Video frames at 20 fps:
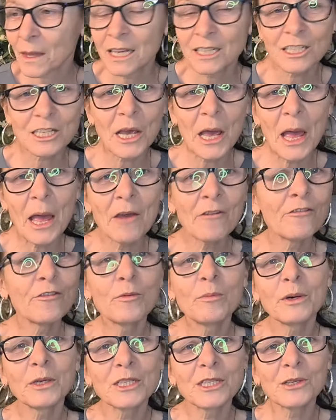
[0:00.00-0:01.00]
to
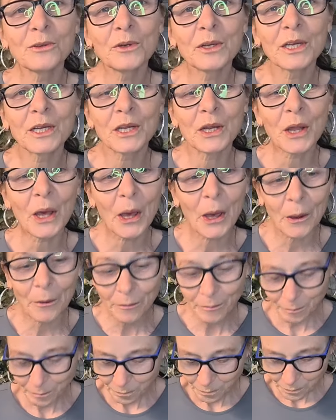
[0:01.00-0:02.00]
everybody who you
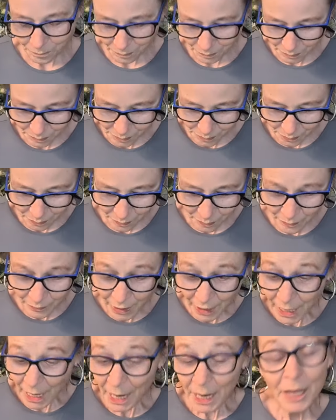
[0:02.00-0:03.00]
know,
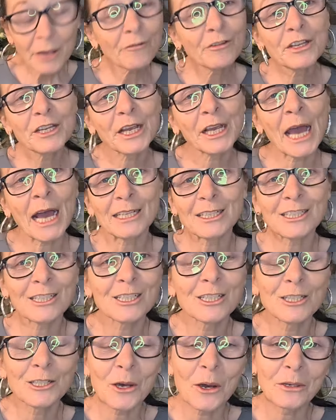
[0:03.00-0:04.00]
even your cats
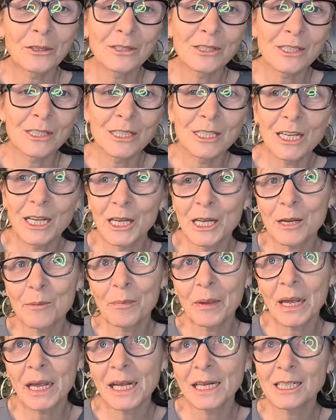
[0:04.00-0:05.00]
and dogs and your guinea
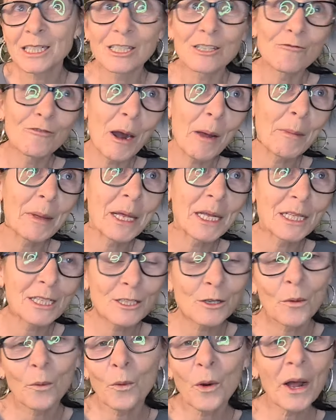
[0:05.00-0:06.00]
pigs, your
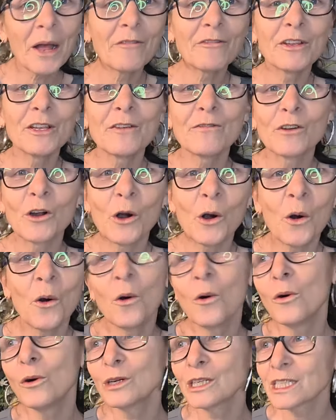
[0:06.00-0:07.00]
rabbits, whatever you've got,
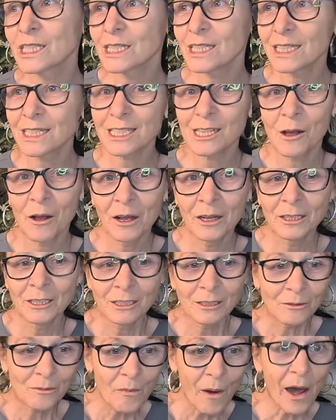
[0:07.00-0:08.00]
horses.
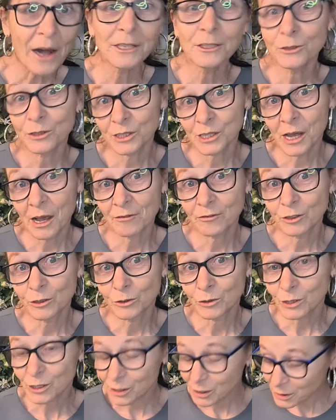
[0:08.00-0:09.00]
I used to have
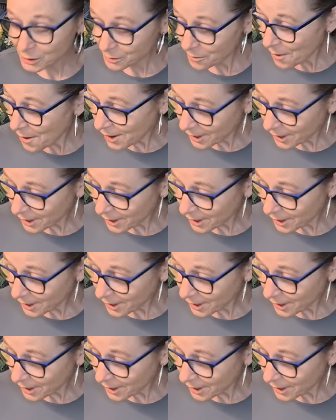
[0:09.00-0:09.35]
horses.